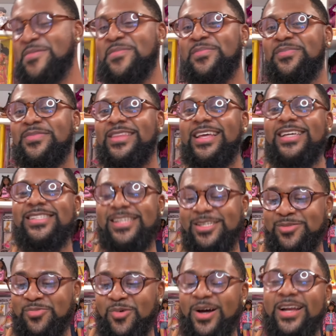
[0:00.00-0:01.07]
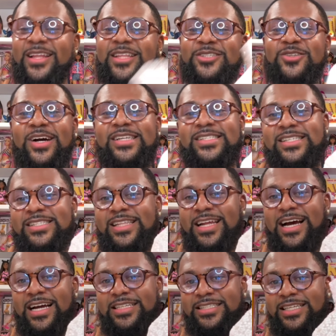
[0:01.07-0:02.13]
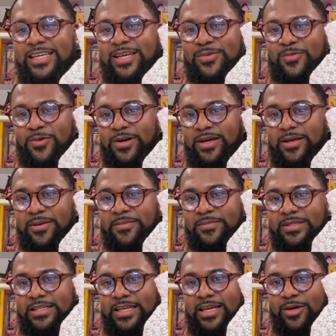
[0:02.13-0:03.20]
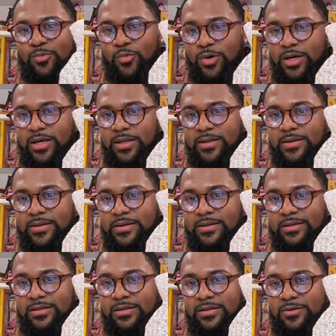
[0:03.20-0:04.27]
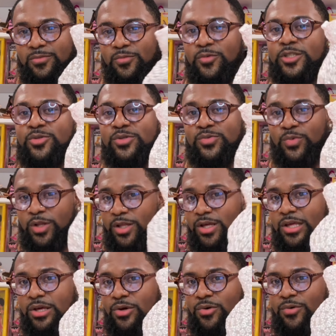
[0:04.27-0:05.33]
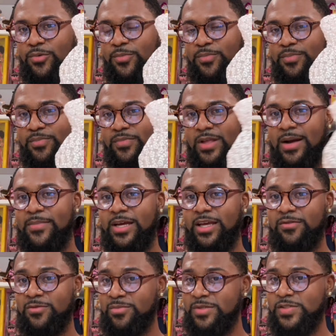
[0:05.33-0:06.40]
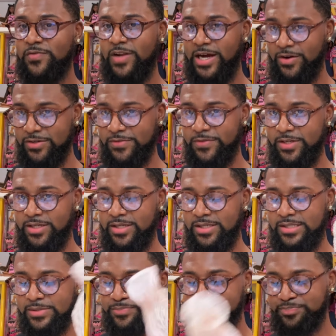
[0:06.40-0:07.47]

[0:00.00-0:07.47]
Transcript: this is one of the dresses that I did want, did want, which was really cute. I'm going to give him his flowers for this.